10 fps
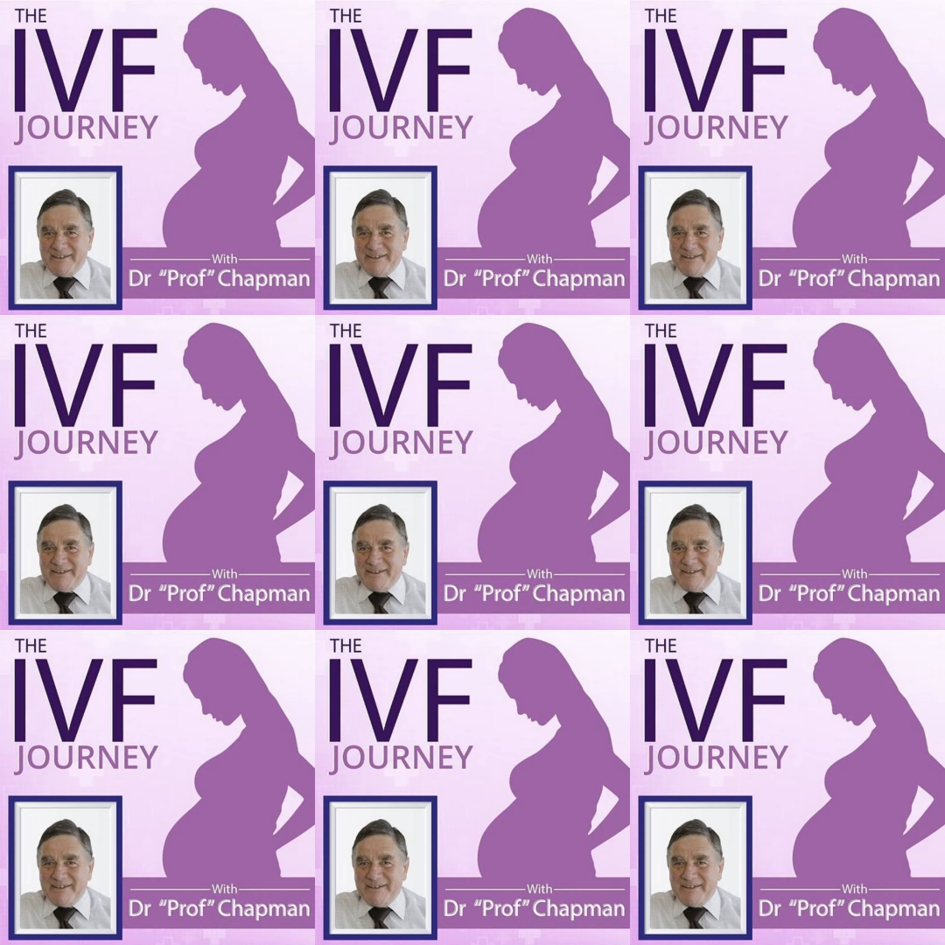
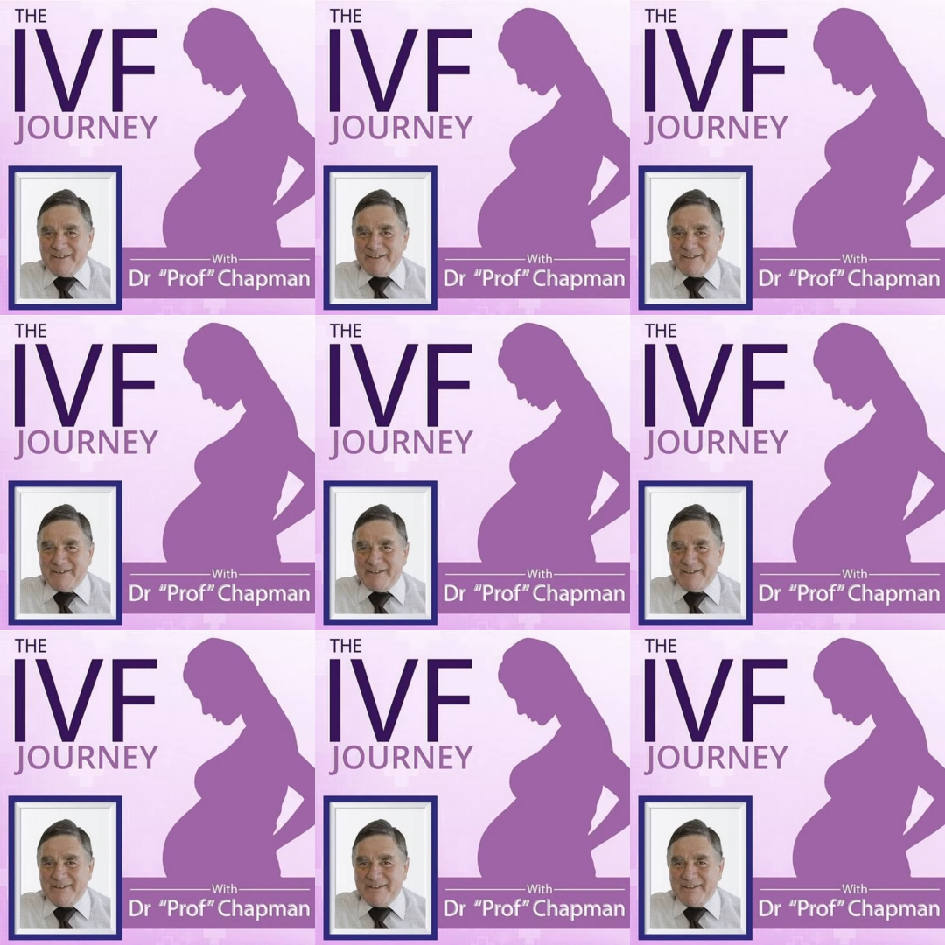
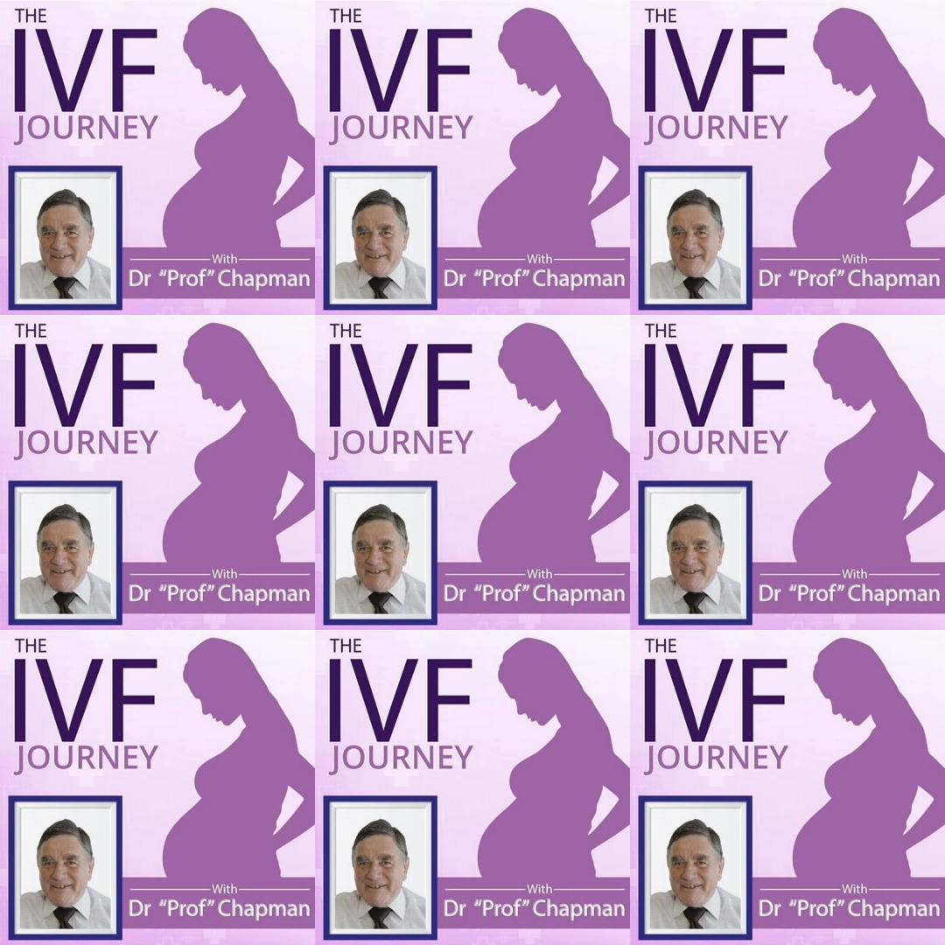
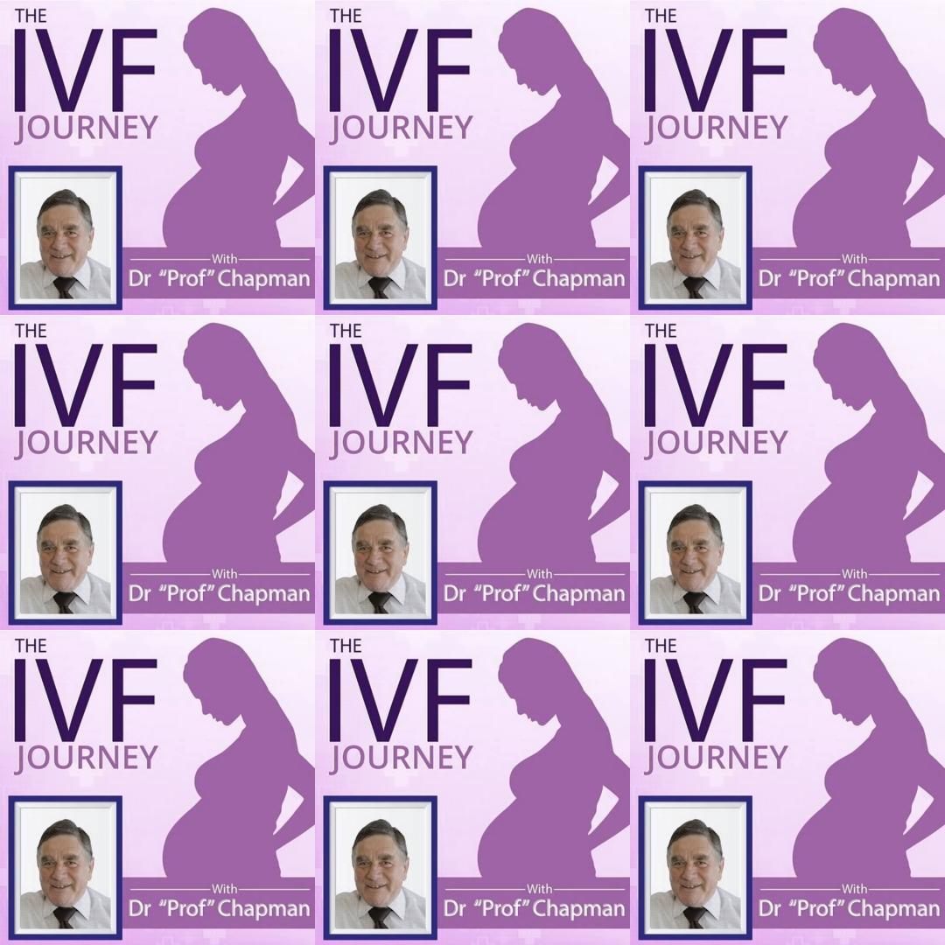
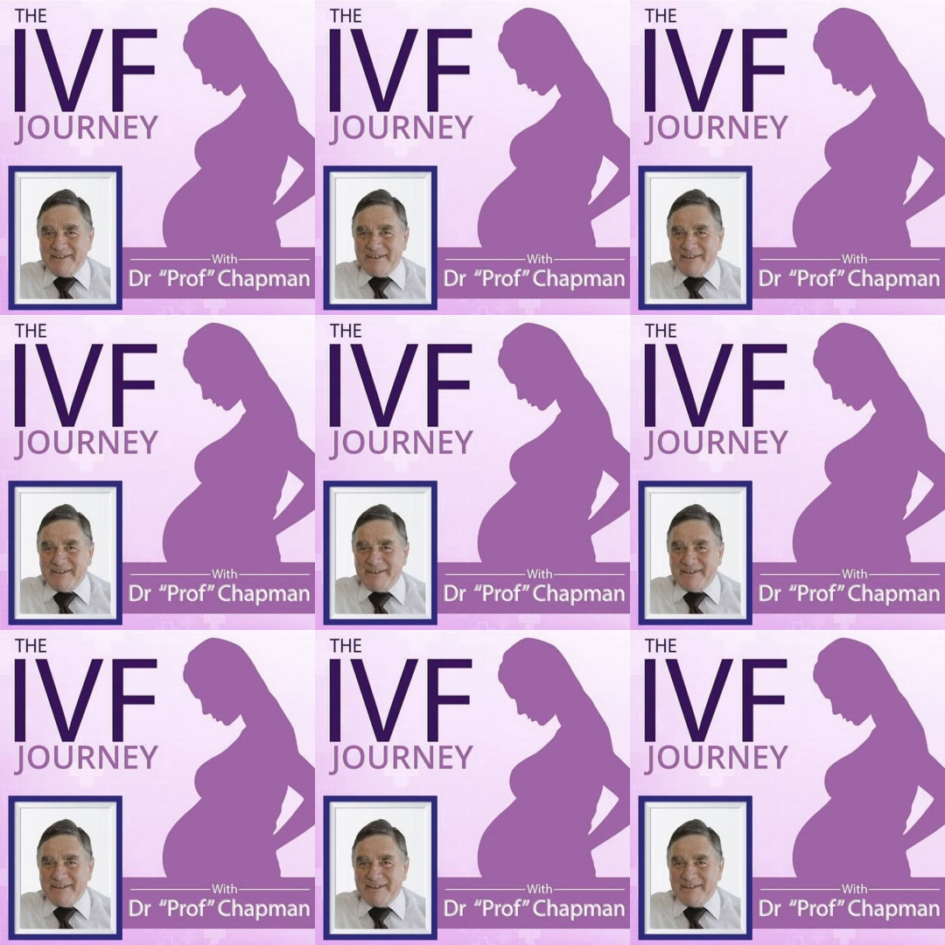
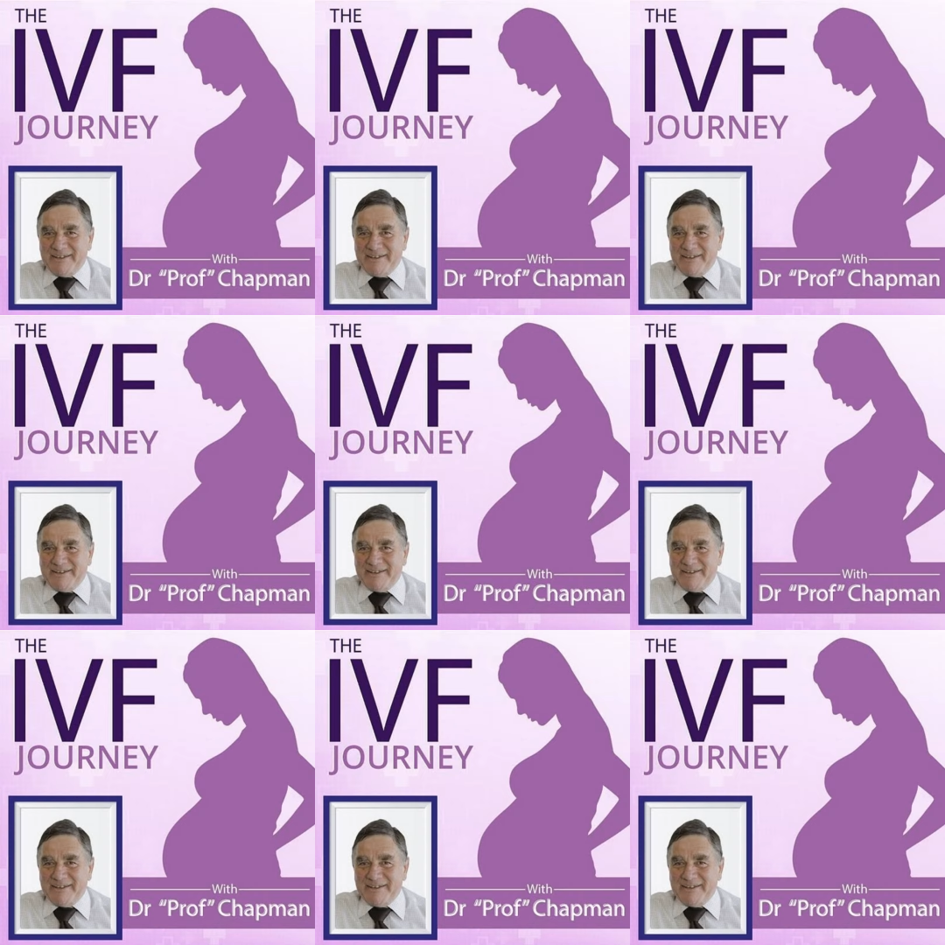
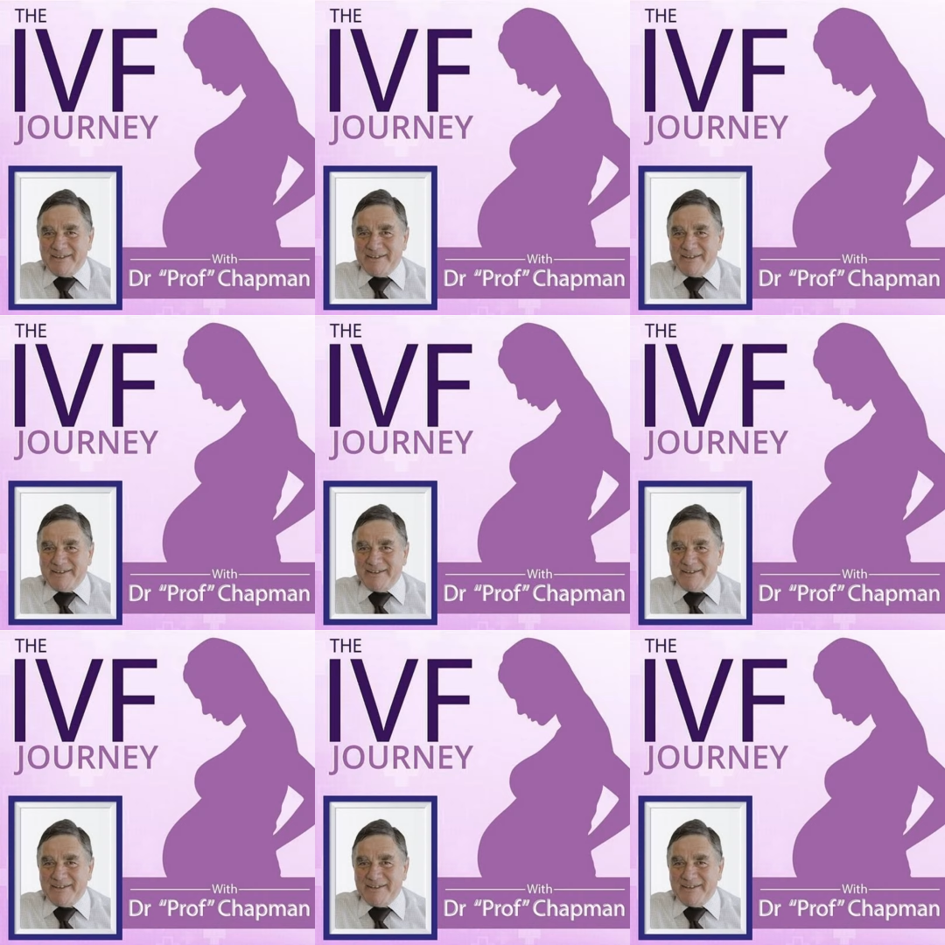
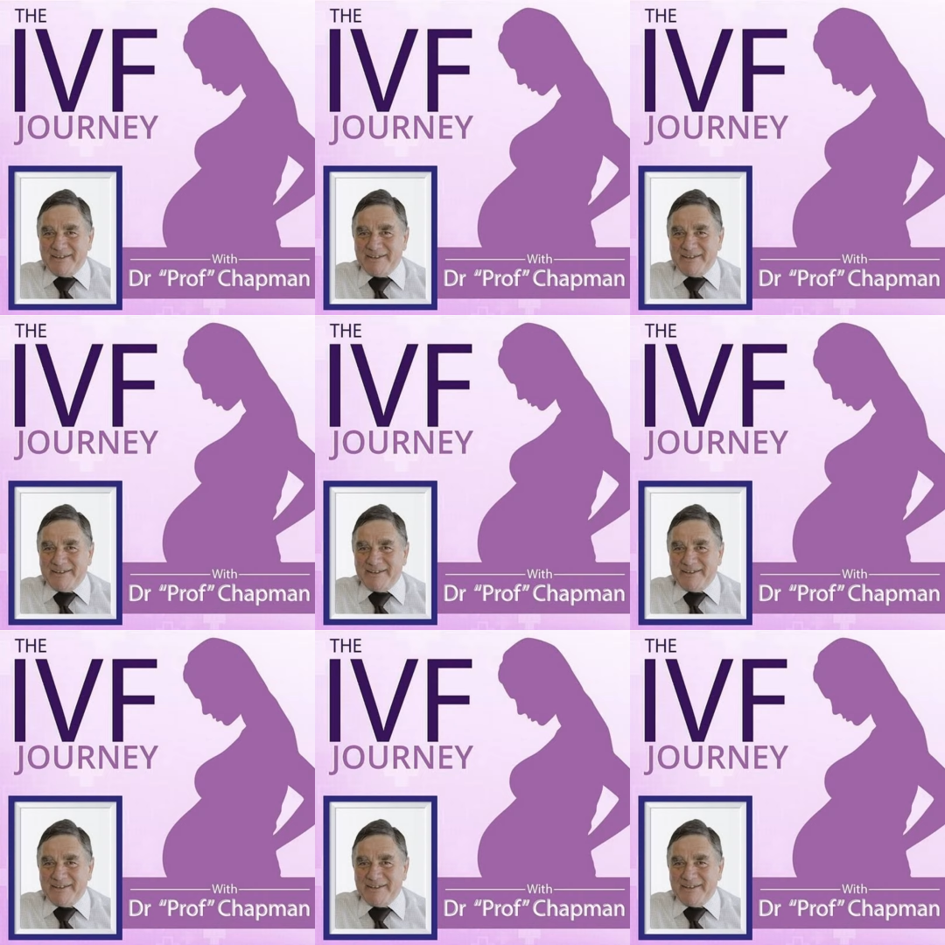
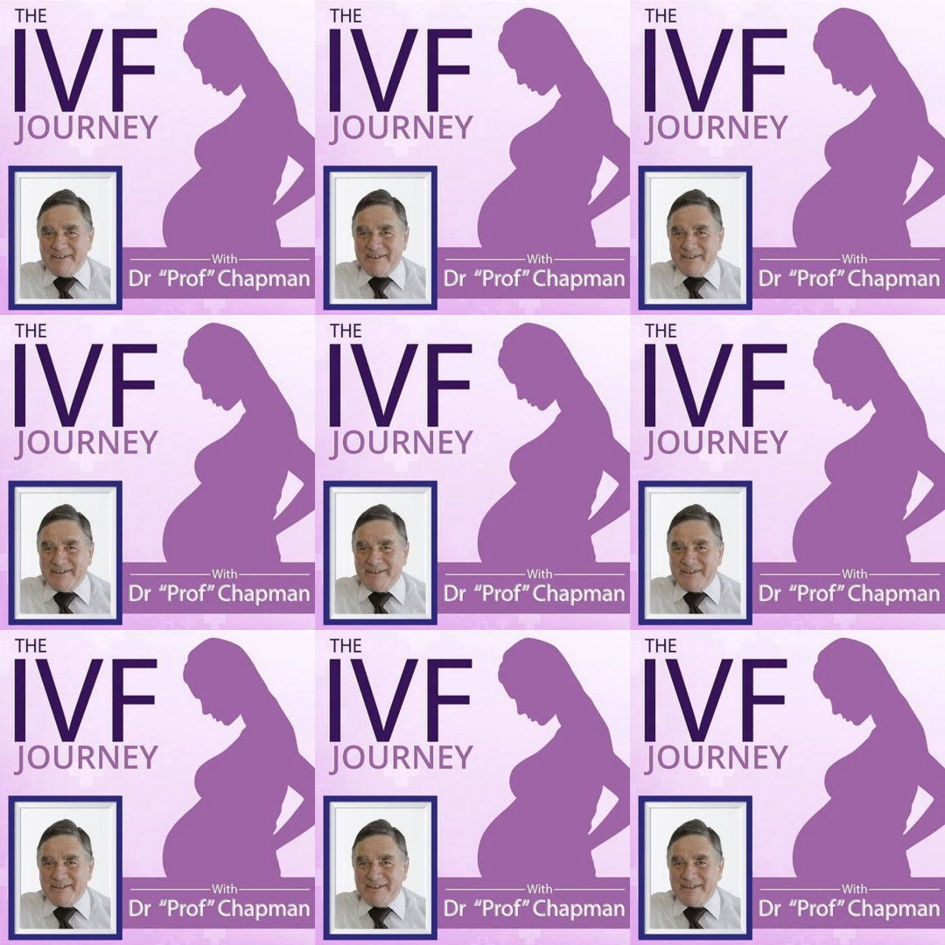The face doesn't move, so there is nothing to read.